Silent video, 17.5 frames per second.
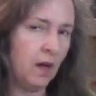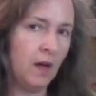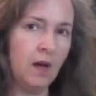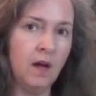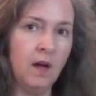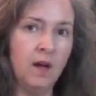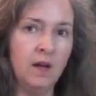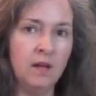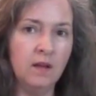
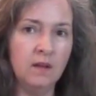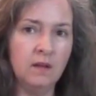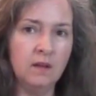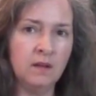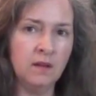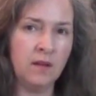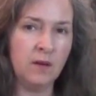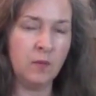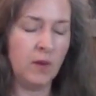uh,
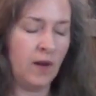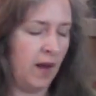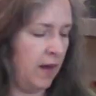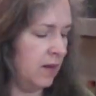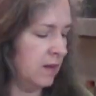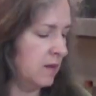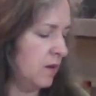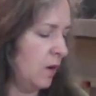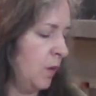liquid
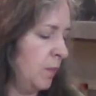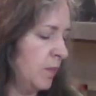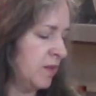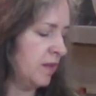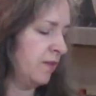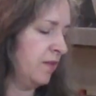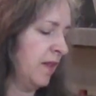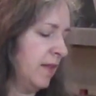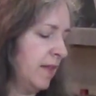hand soap,
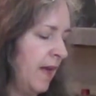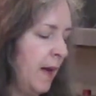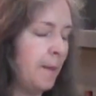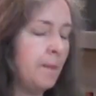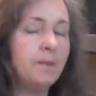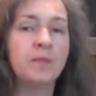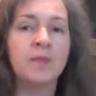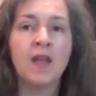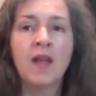stuff like
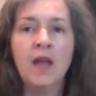that.